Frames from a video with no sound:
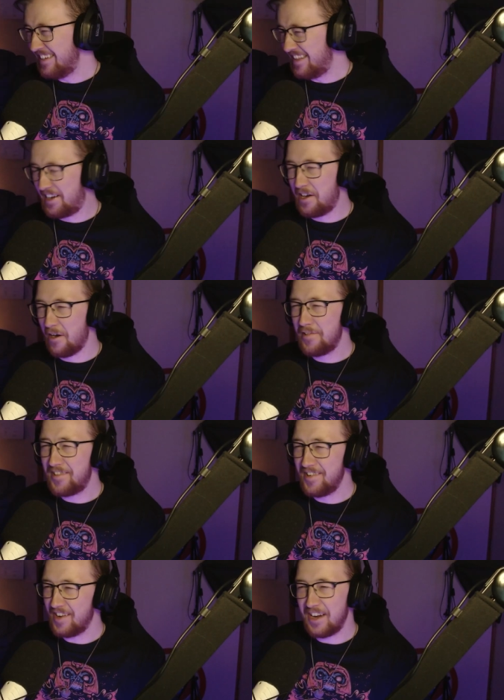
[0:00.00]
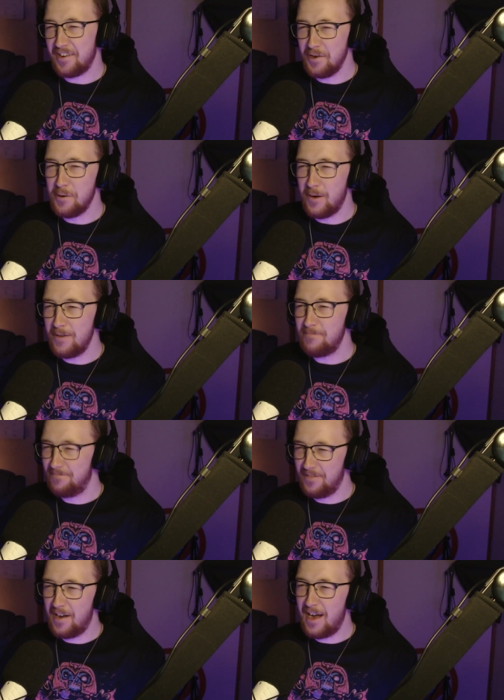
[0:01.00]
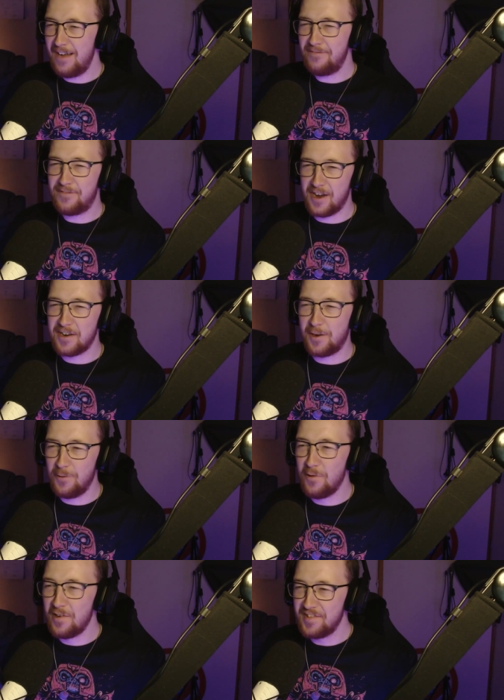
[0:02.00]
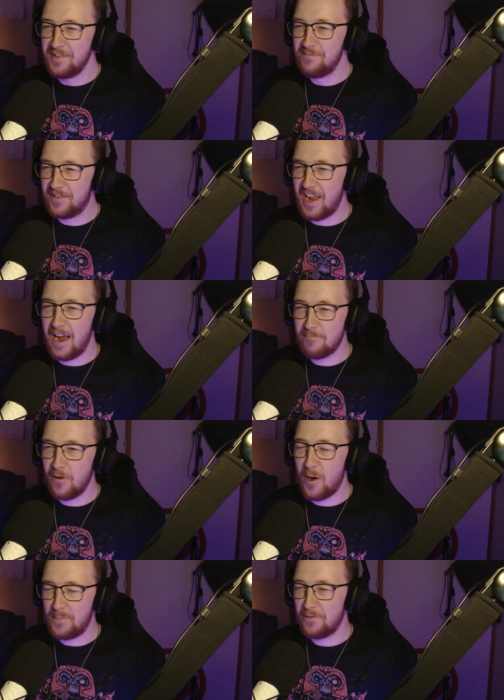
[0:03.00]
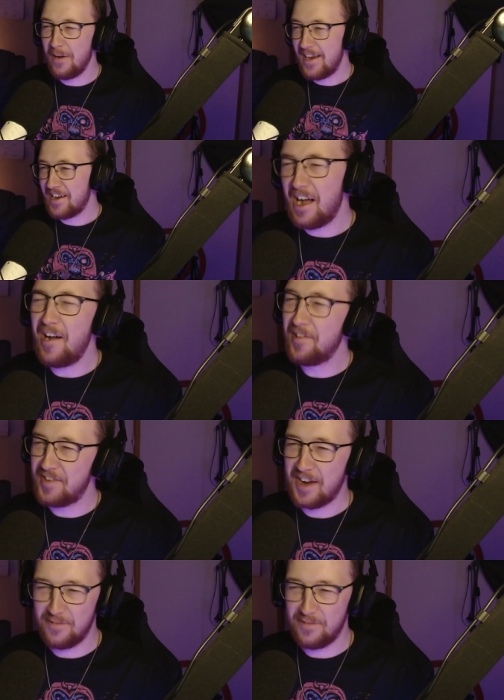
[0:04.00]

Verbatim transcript: The ghost is like, you know what? I've done a course in camera operating. I'll take it